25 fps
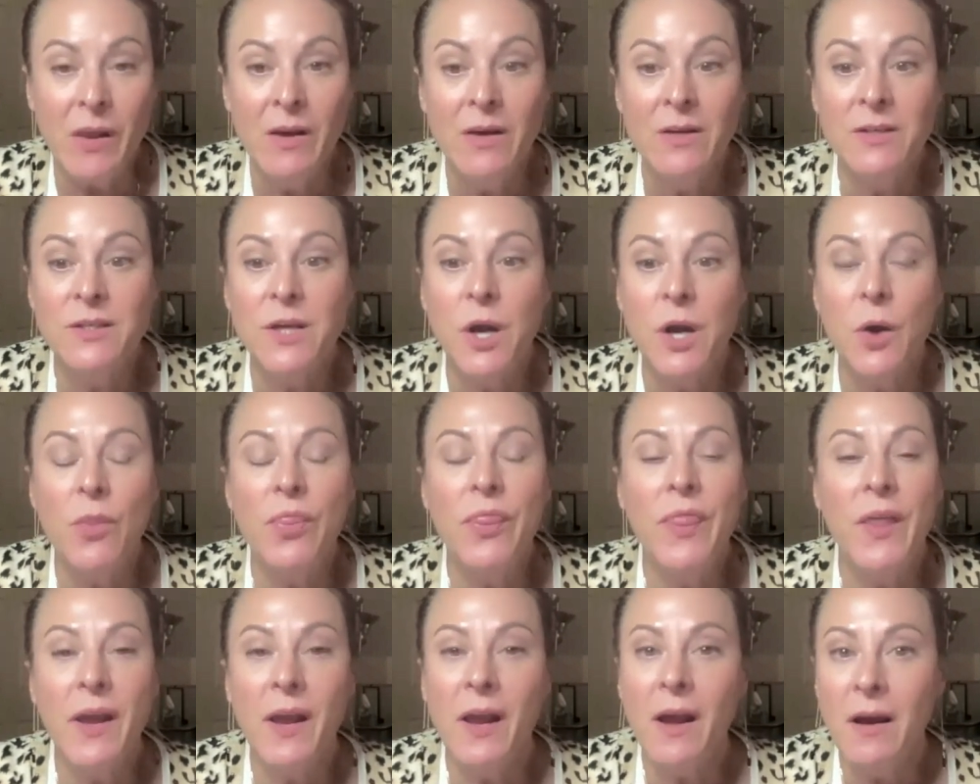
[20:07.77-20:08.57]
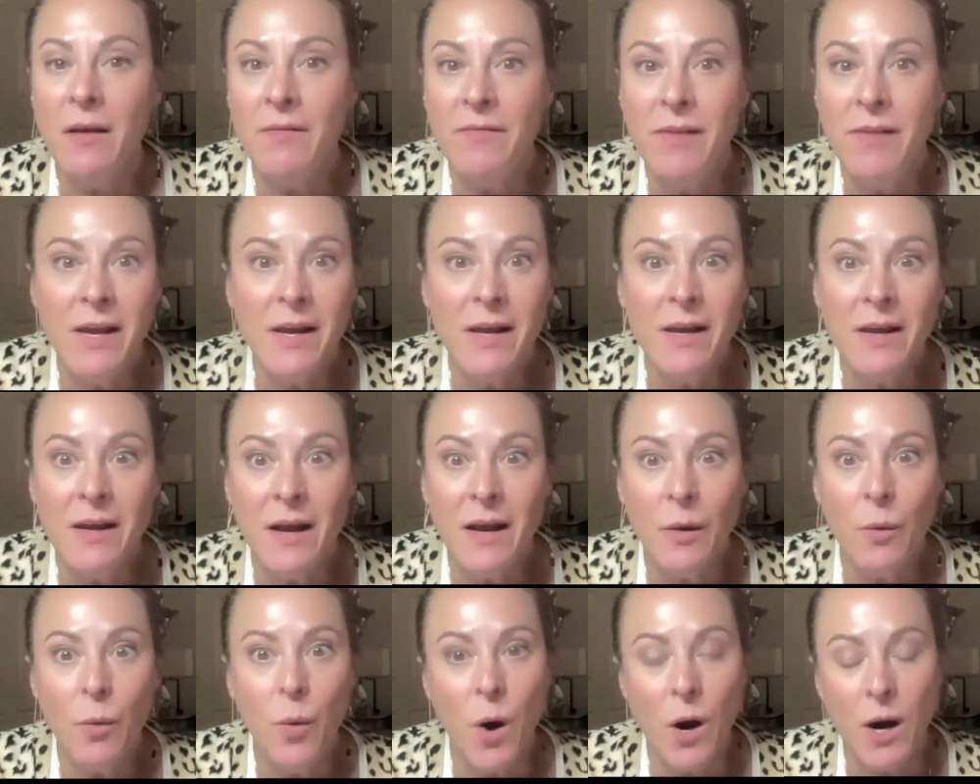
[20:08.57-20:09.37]
So think of it
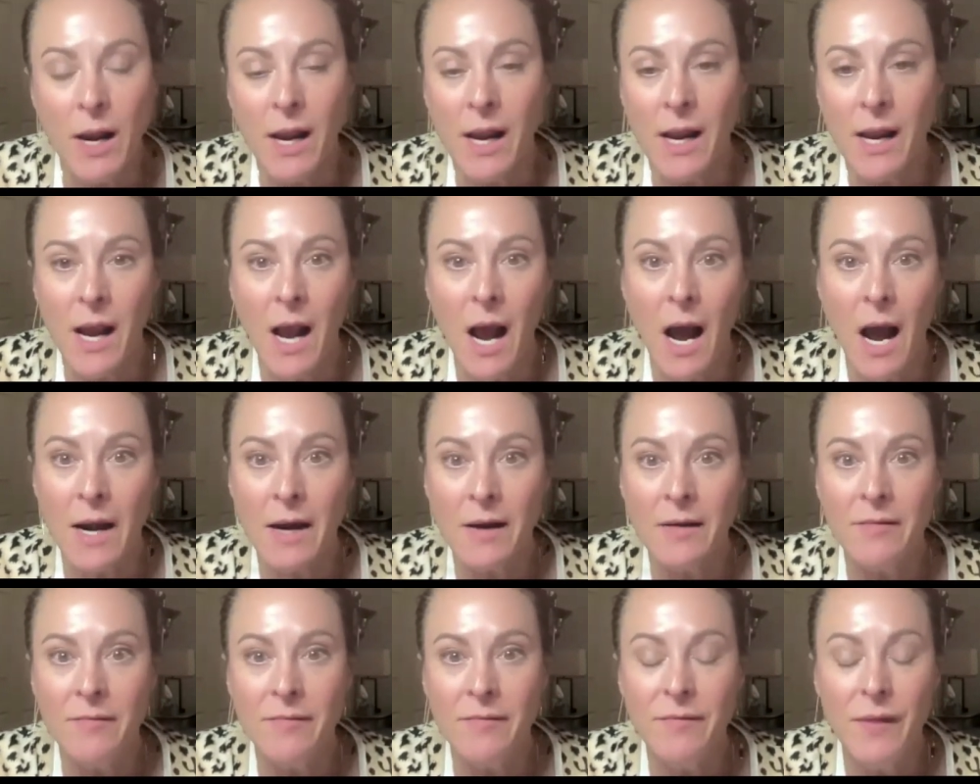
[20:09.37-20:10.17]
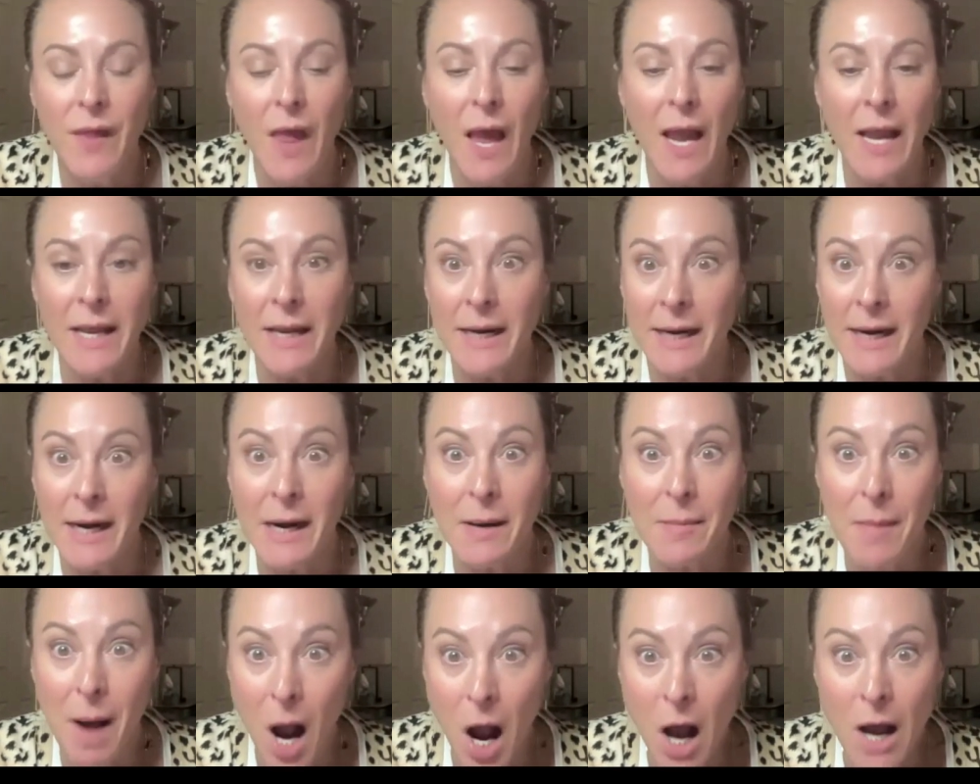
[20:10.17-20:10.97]
working kind of like an
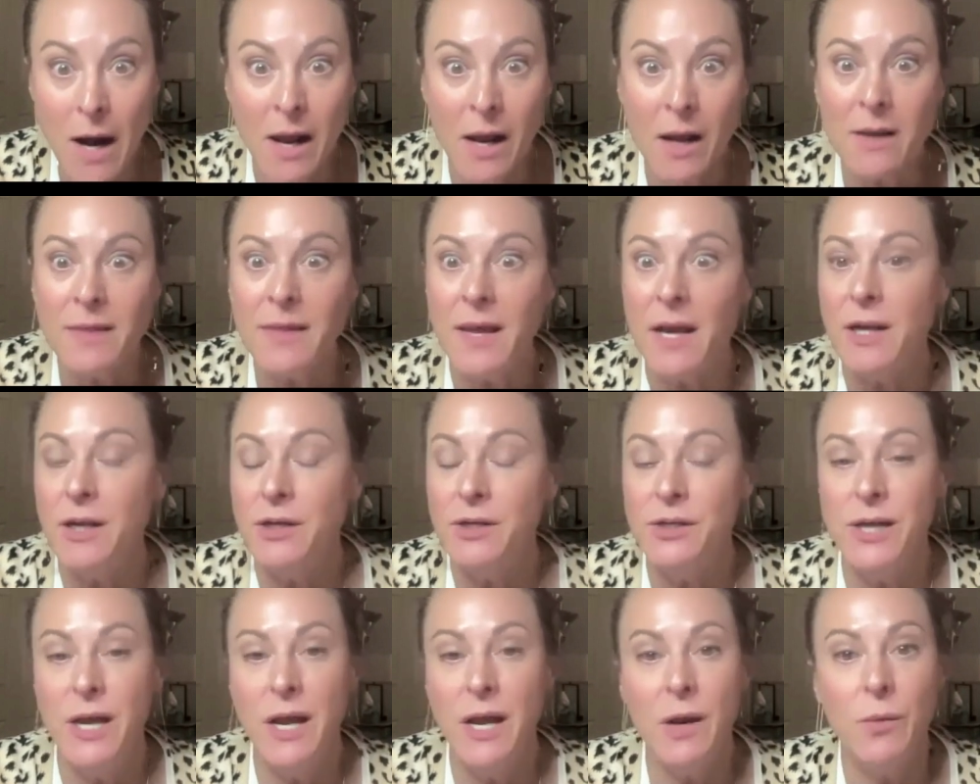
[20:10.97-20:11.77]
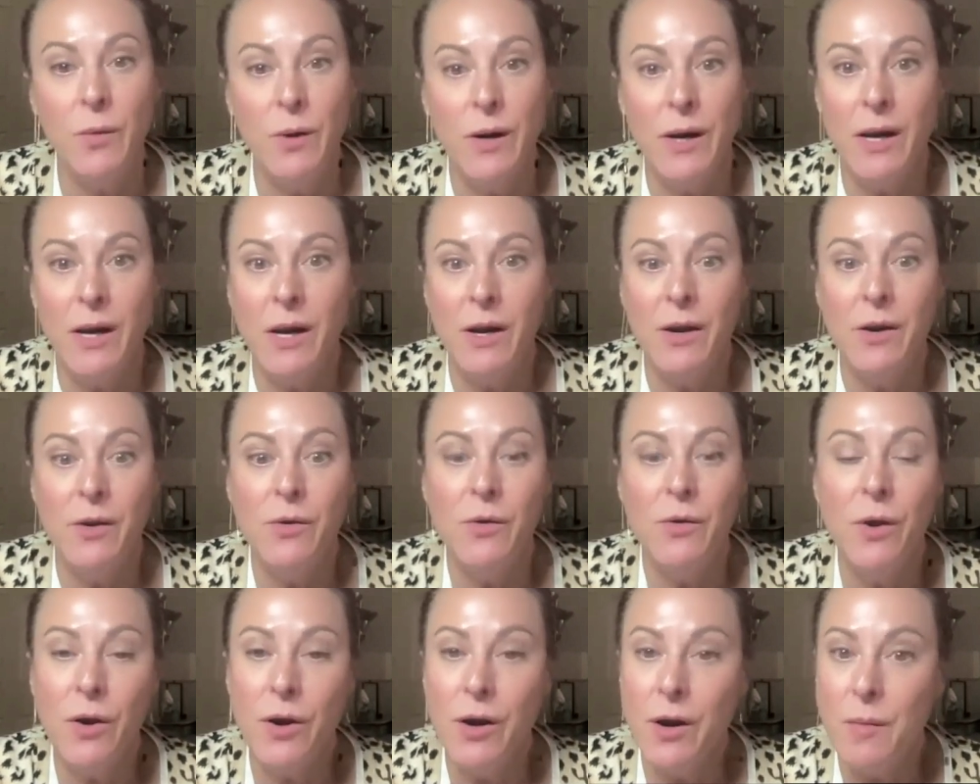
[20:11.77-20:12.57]
antibiotic that you take when you
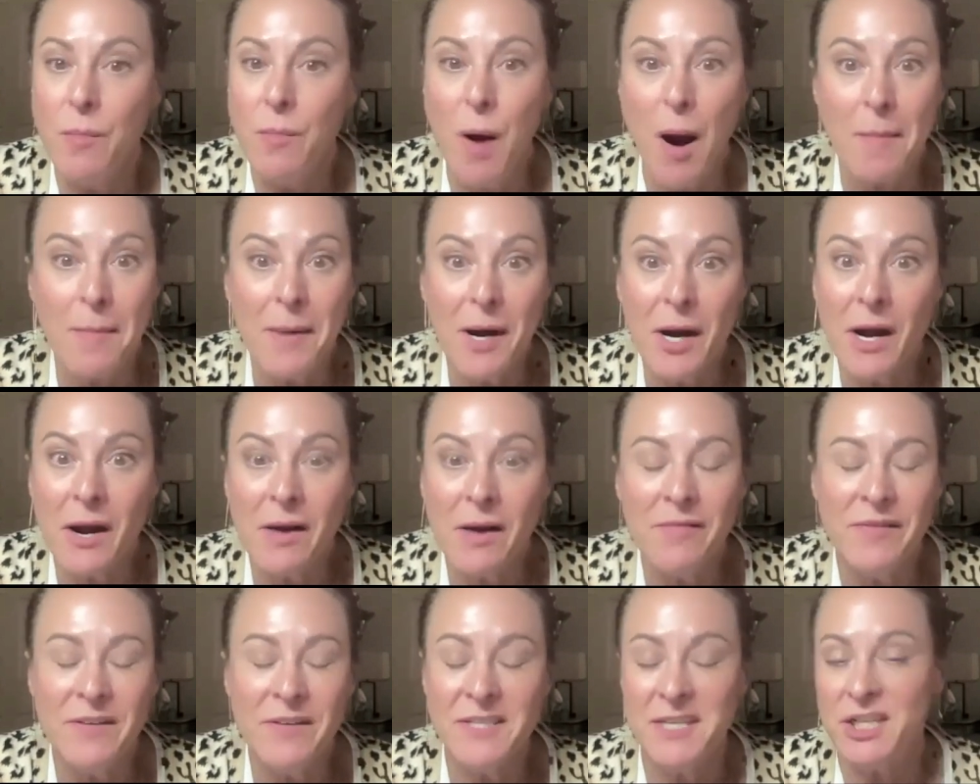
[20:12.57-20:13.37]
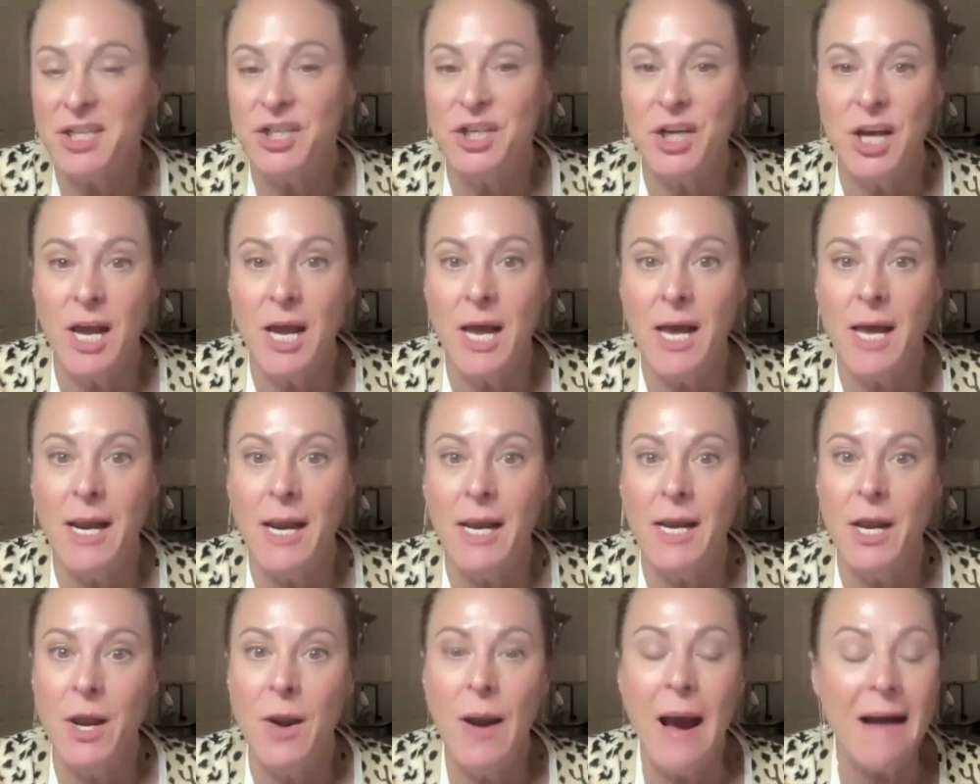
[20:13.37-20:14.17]
go to your primary care physician
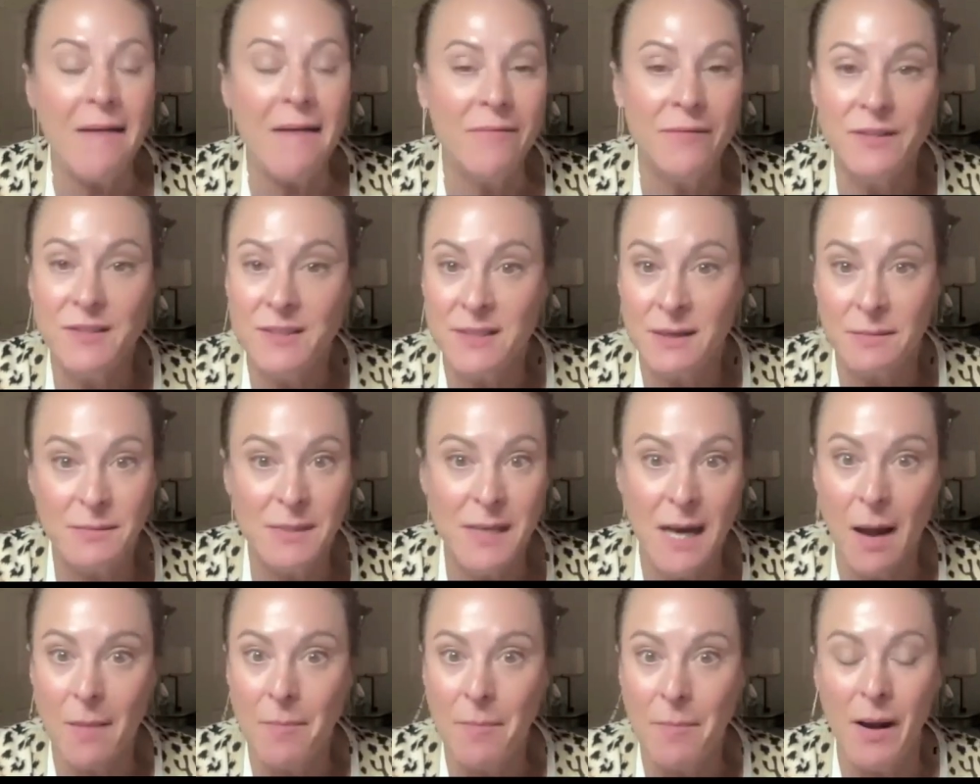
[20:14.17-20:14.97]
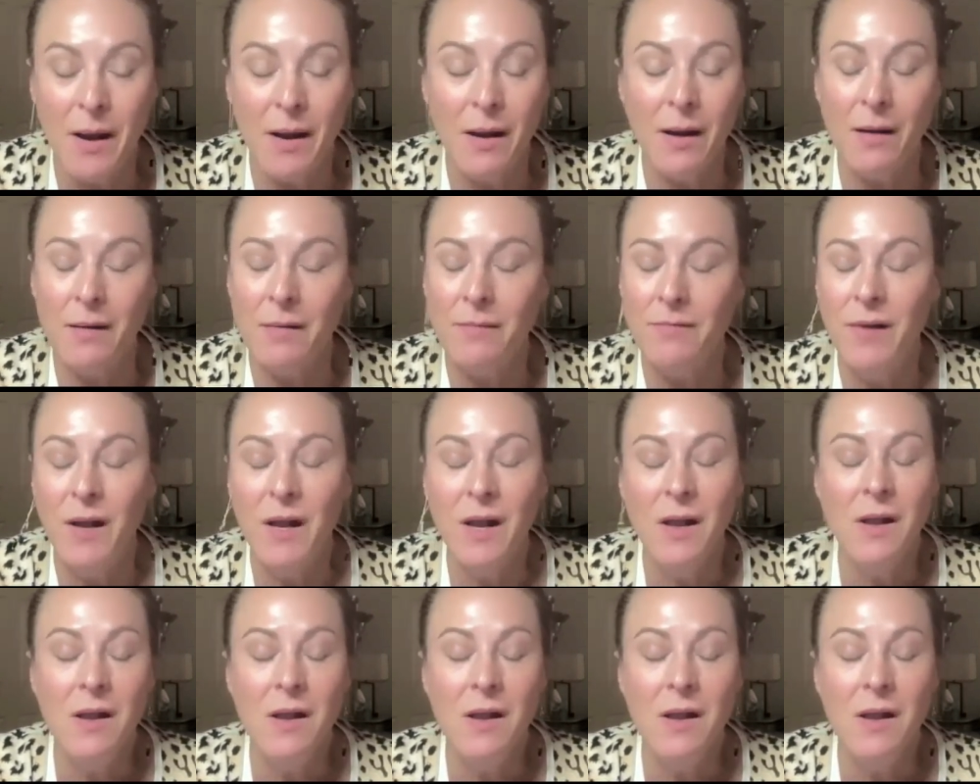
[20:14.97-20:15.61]
and you have some type of